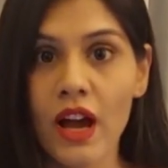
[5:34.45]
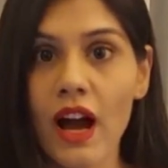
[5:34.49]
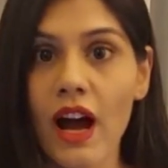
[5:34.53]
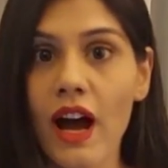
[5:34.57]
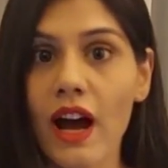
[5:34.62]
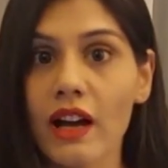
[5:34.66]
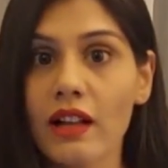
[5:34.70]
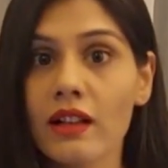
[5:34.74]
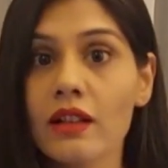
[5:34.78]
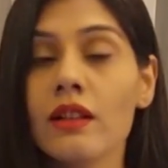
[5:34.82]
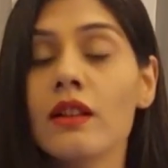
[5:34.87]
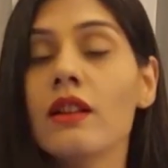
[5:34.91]

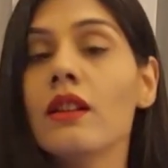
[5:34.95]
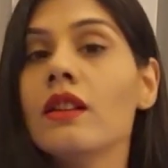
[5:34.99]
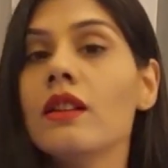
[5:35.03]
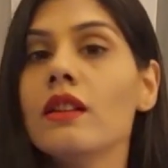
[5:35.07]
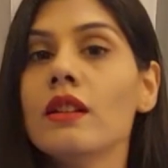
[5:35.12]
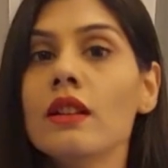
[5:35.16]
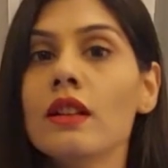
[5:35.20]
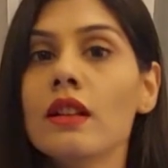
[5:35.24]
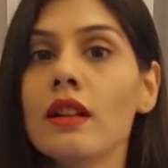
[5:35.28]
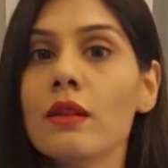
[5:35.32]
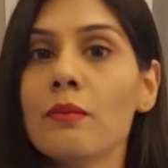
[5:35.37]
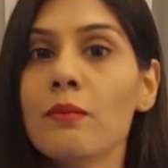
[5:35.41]
I'll
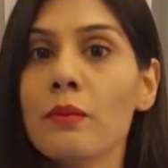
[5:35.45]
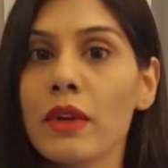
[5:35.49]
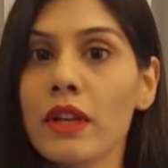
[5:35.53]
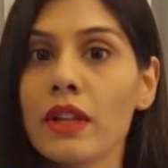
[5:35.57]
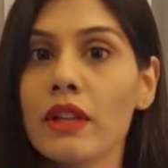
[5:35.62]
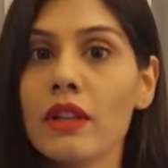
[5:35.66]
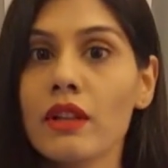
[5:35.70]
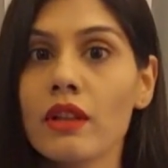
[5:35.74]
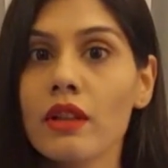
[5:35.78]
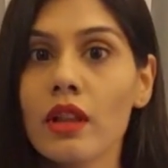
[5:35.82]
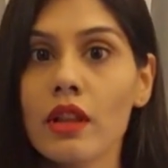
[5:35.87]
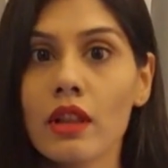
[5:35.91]

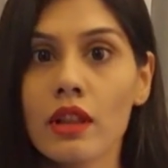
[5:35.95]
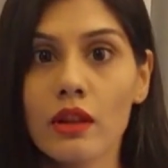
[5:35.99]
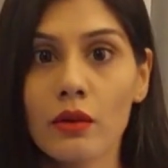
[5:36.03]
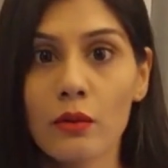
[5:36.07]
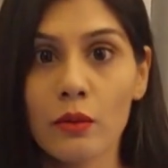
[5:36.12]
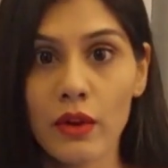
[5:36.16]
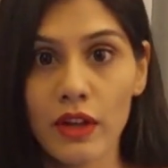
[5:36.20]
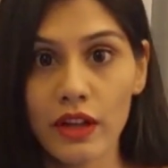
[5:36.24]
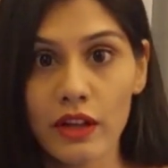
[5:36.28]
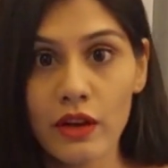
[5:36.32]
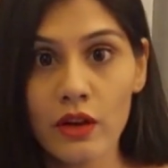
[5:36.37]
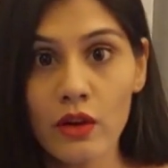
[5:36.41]
pin the
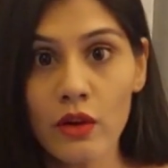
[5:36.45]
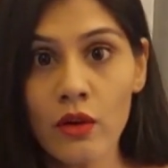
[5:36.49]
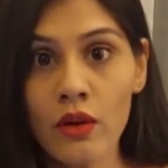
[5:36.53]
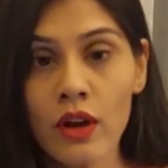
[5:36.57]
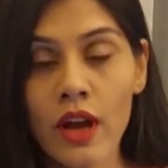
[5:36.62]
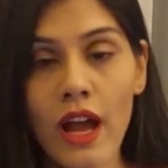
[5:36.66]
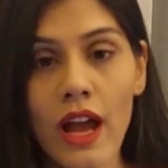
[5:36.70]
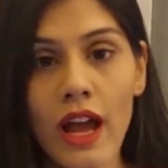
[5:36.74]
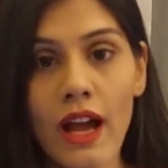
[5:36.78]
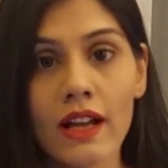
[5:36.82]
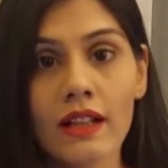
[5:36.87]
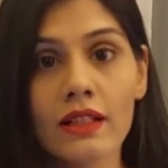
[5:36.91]

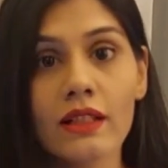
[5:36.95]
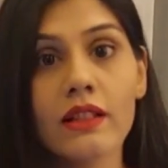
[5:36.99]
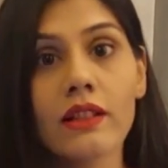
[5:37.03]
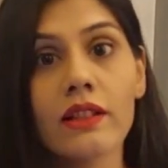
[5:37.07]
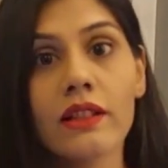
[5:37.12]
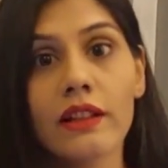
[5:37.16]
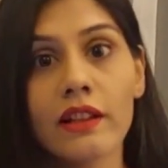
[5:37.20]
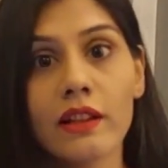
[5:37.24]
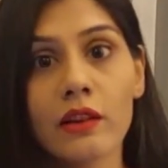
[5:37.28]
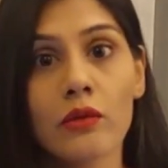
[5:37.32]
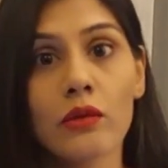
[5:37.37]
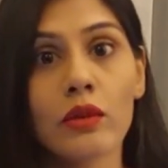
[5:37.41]
video and the
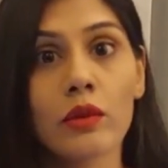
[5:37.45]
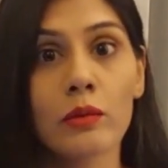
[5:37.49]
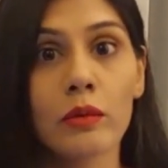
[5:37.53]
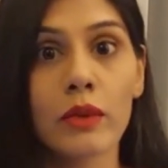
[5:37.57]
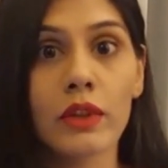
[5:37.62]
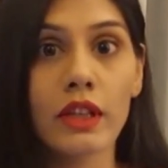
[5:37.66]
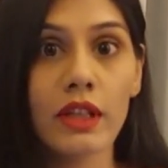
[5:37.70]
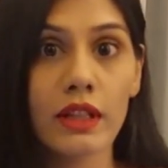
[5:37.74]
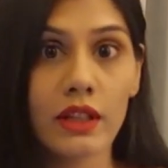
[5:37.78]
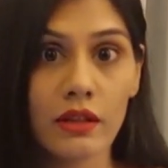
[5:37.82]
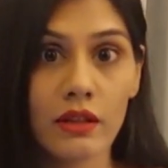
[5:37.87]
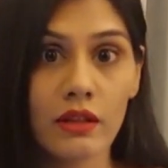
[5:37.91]
link will
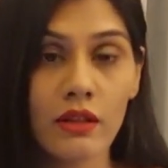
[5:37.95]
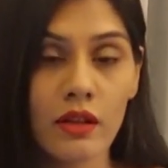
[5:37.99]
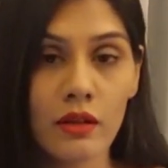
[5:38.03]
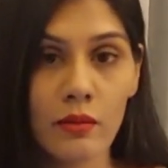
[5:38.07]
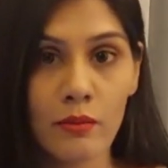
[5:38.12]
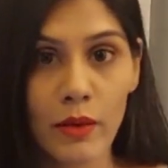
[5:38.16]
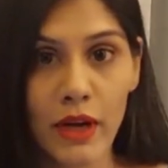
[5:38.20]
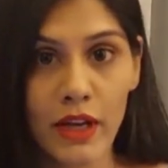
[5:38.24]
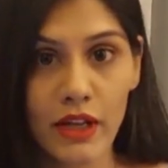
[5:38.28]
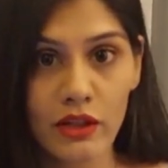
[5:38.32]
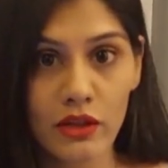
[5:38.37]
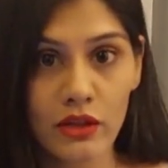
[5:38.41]
be in
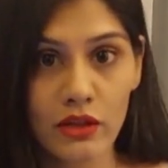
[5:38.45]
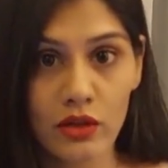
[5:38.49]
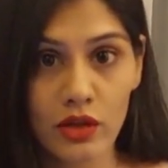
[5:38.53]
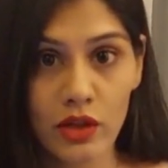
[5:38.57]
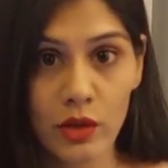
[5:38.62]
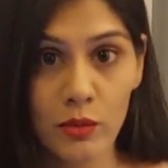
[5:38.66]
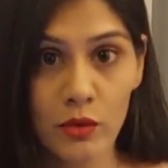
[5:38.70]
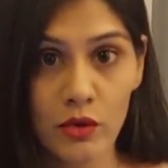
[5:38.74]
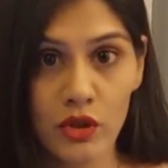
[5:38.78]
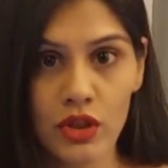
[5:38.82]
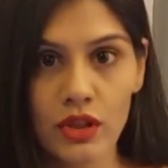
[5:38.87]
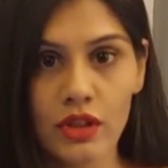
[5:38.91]
my
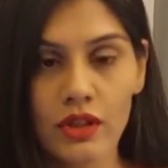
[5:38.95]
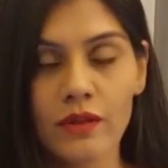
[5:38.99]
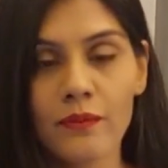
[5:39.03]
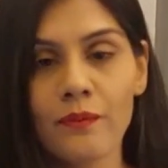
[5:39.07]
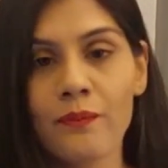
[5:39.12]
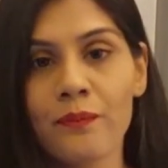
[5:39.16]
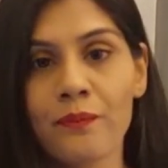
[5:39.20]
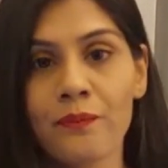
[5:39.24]
description.